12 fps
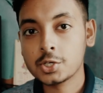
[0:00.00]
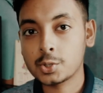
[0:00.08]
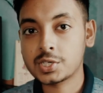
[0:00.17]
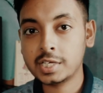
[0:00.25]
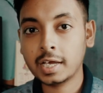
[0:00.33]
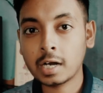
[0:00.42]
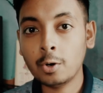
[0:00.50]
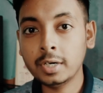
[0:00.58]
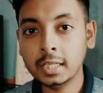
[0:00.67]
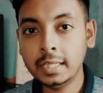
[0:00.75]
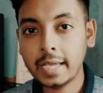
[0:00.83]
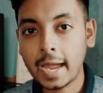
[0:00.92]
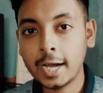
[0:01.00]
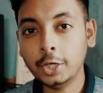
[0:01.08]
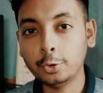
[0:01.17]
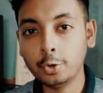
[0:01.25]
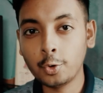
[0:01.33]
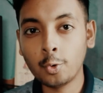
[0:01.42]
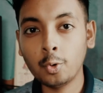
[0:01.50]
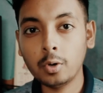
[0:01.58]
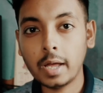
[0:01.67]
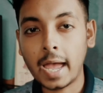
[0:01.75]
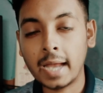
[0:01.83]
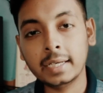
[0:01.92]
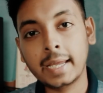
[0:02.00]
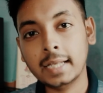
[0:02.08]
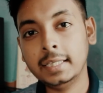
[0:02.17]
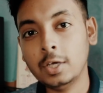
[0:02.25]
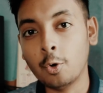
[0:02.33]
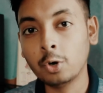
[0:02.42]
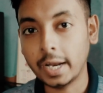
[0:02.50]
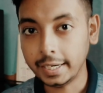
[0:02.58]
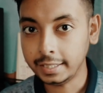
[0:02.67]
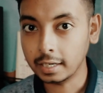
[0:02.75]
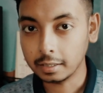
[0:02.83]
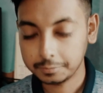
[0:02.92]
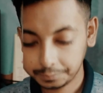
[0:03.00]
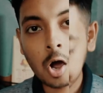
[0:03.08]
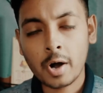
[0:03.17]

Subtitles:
So stick around till the end to know and get the whole idea.